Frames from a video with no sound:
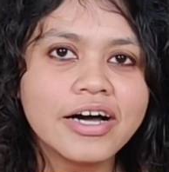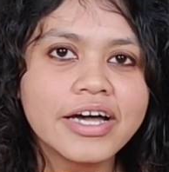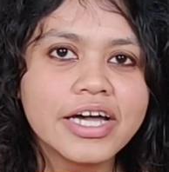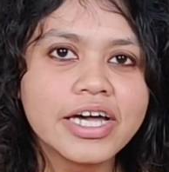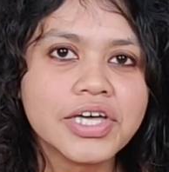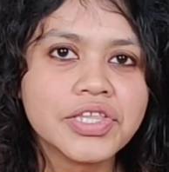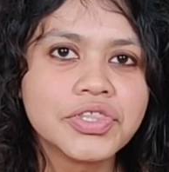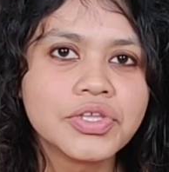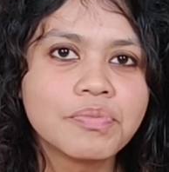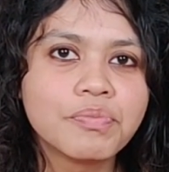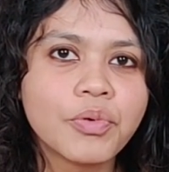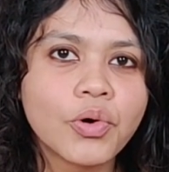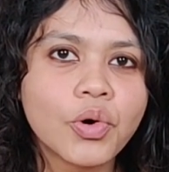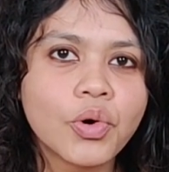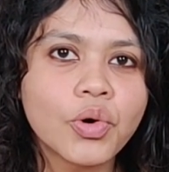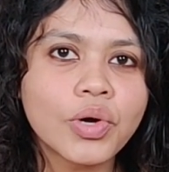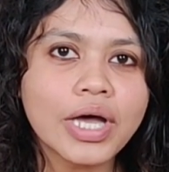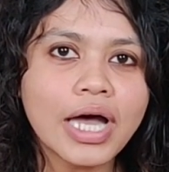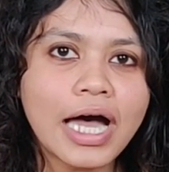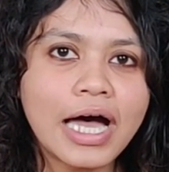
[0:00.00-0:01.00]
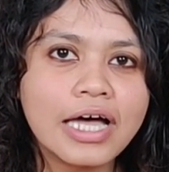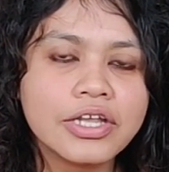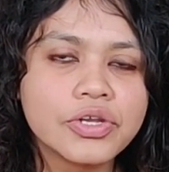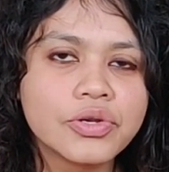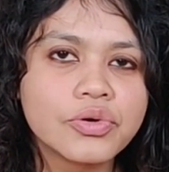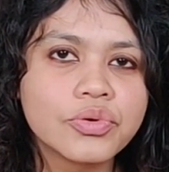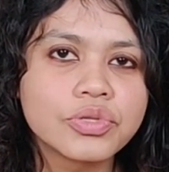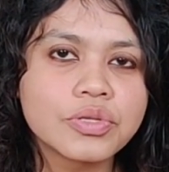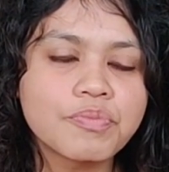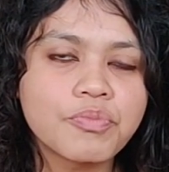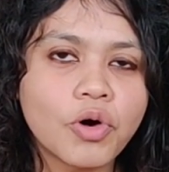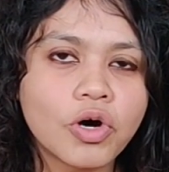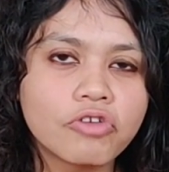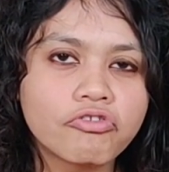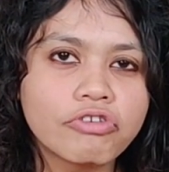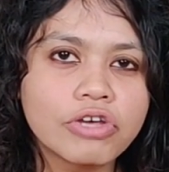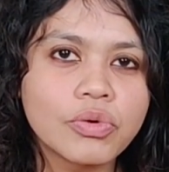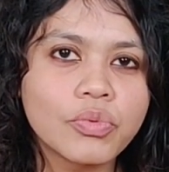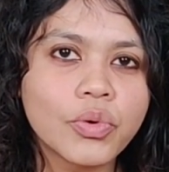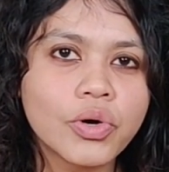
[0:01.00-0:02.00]
in the book, and the
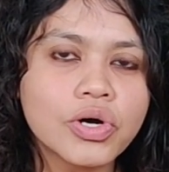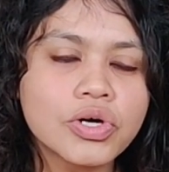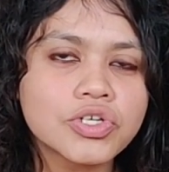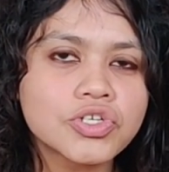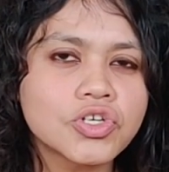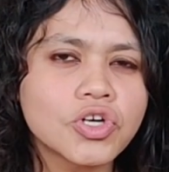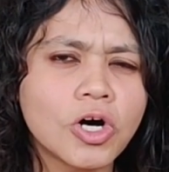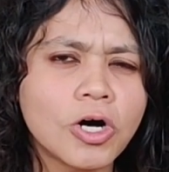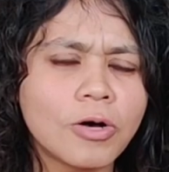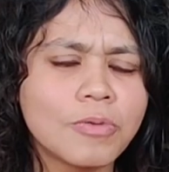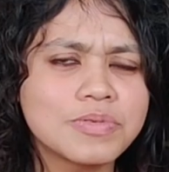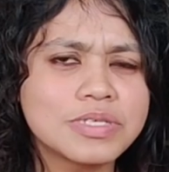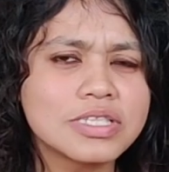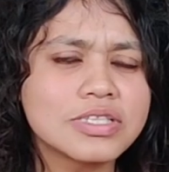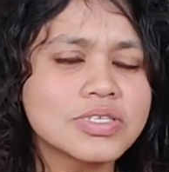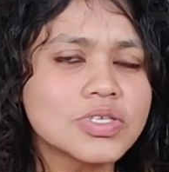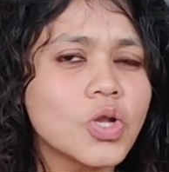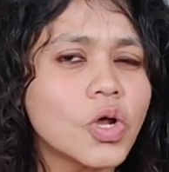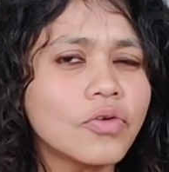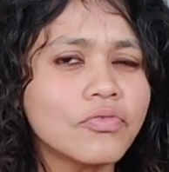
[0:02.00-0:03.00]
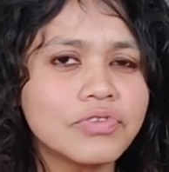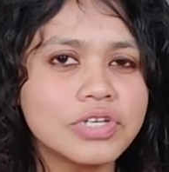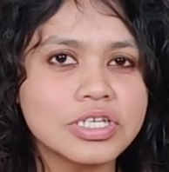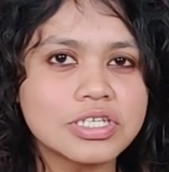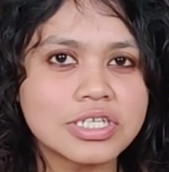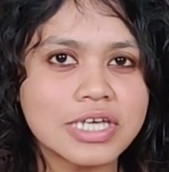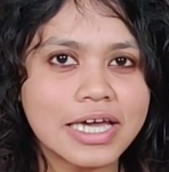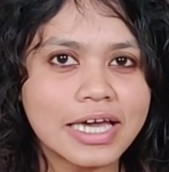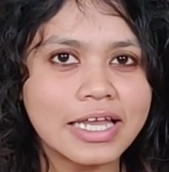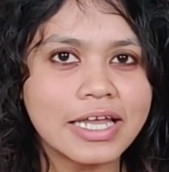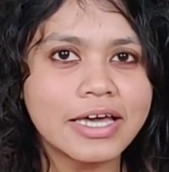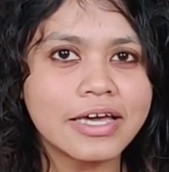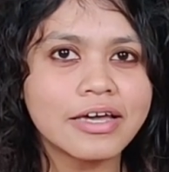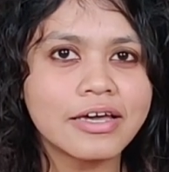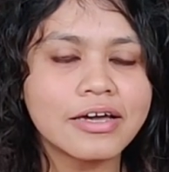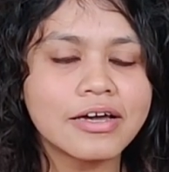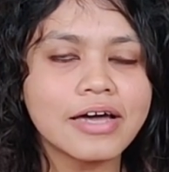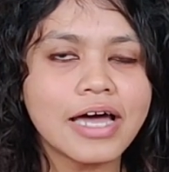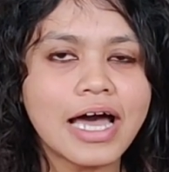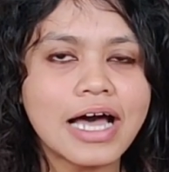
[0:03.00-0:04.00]
pottery workshops, and there's a lot of
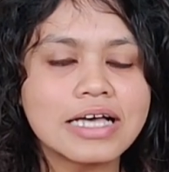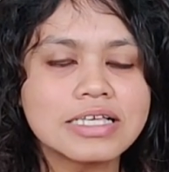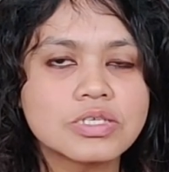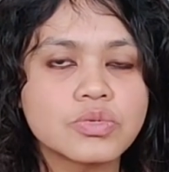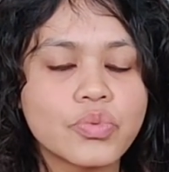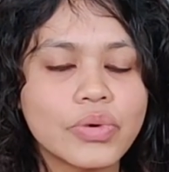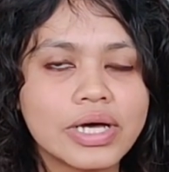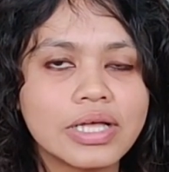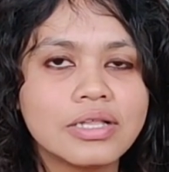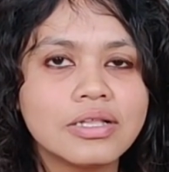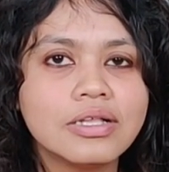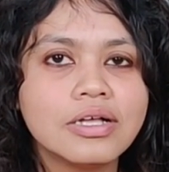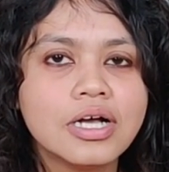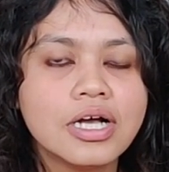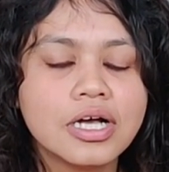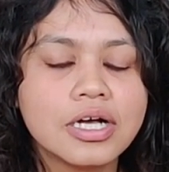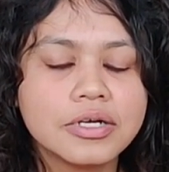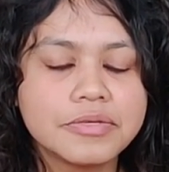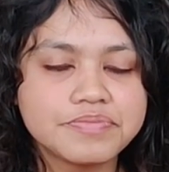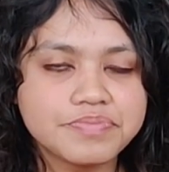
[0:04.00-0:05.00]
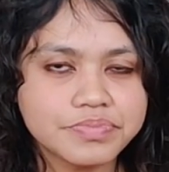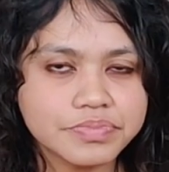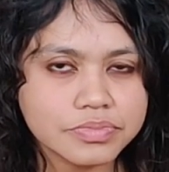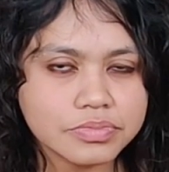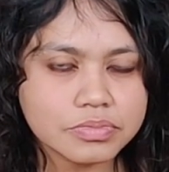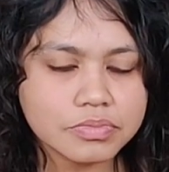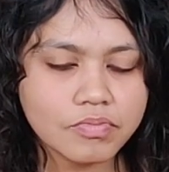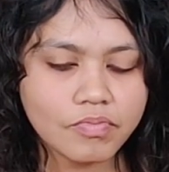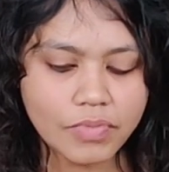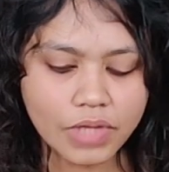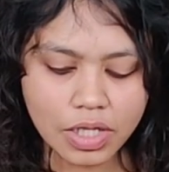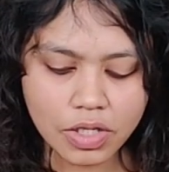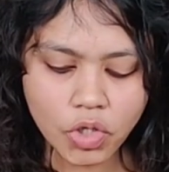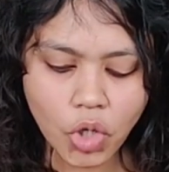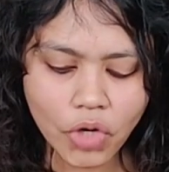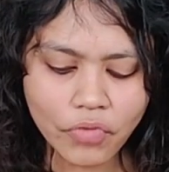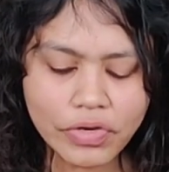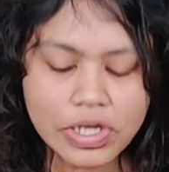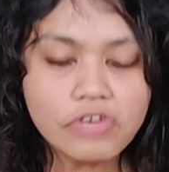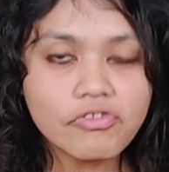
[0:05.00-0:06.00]
detailing as well,
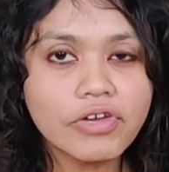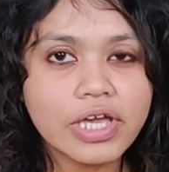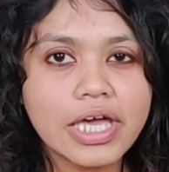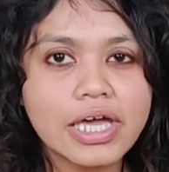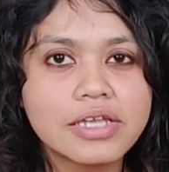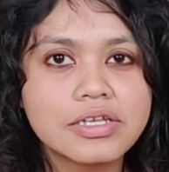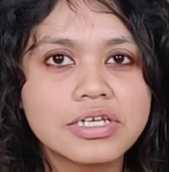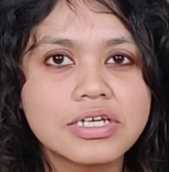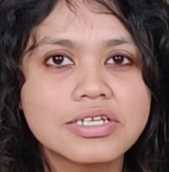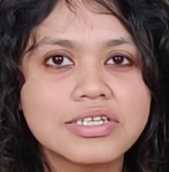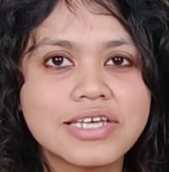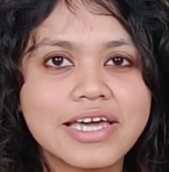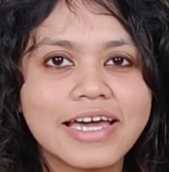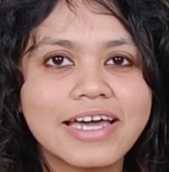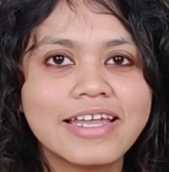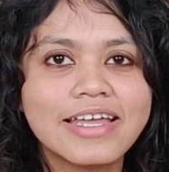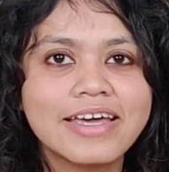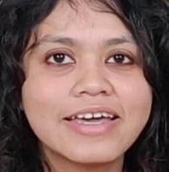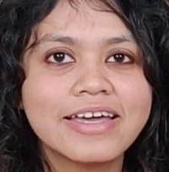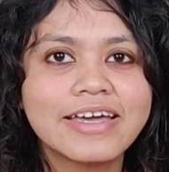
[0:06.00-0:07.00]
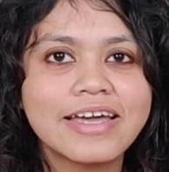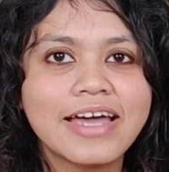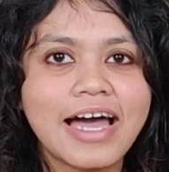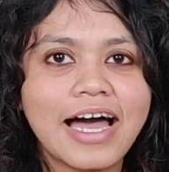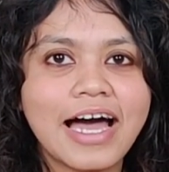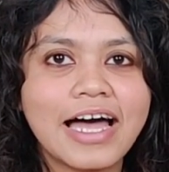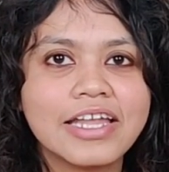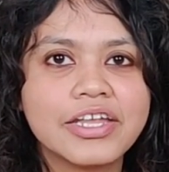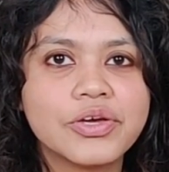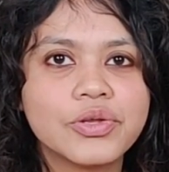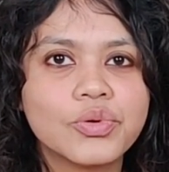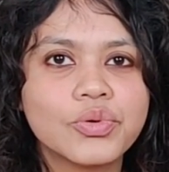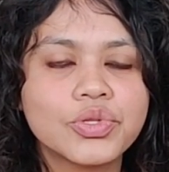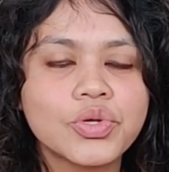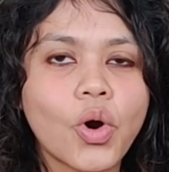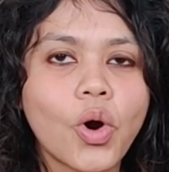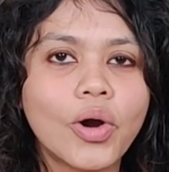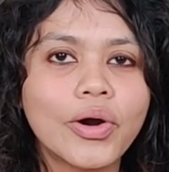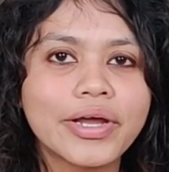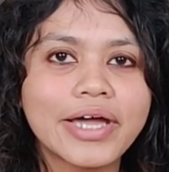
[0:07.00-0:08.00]
a lot of intricate detailing, and
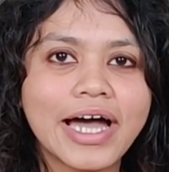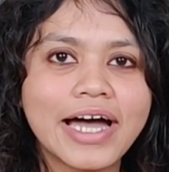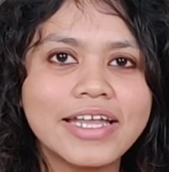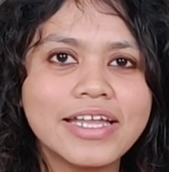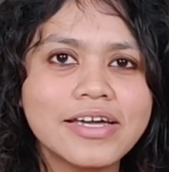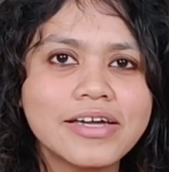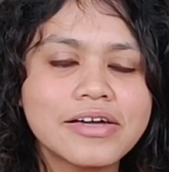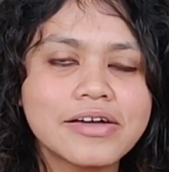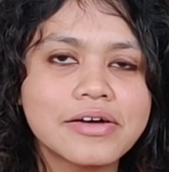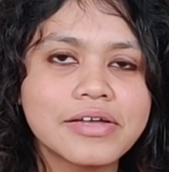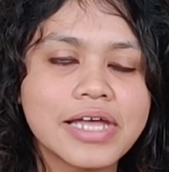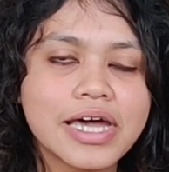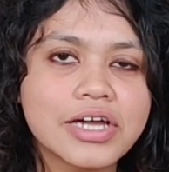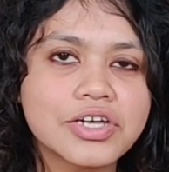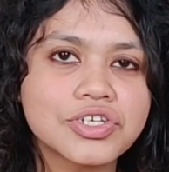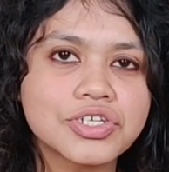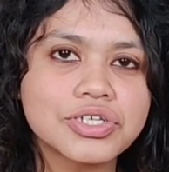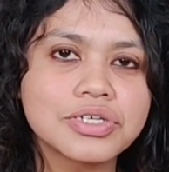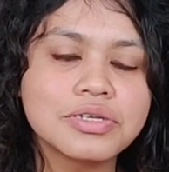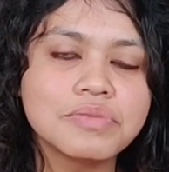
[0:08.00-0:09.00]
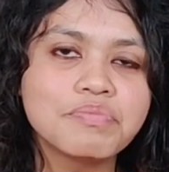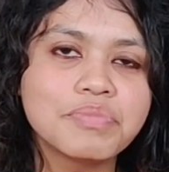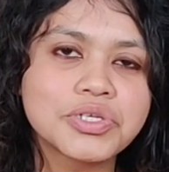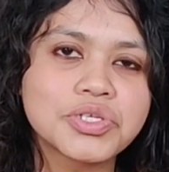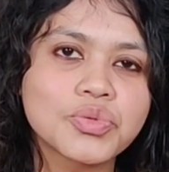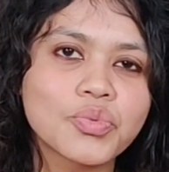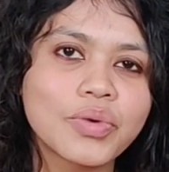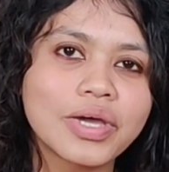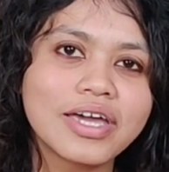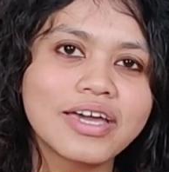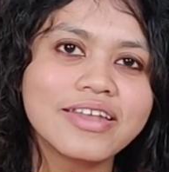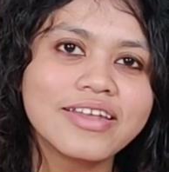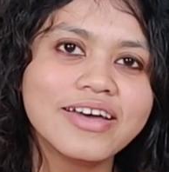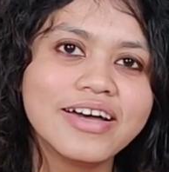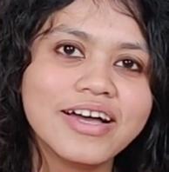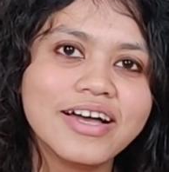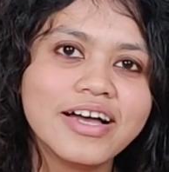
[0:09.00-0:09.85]
the organic connection between